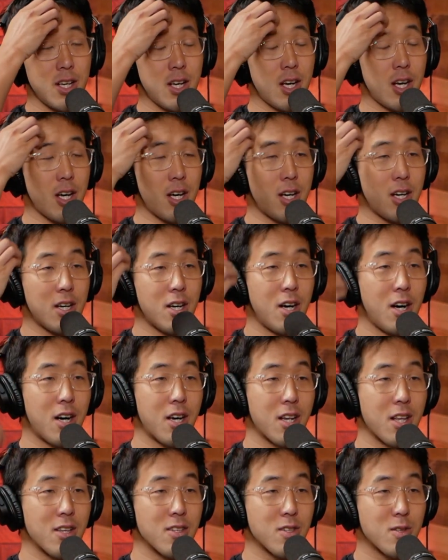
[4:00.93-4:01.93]
uh,
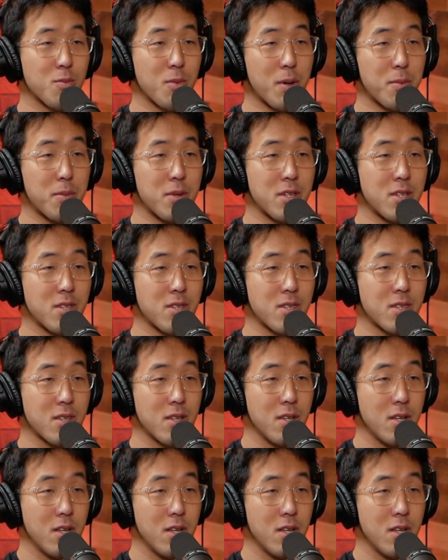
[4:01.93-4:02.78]
audience members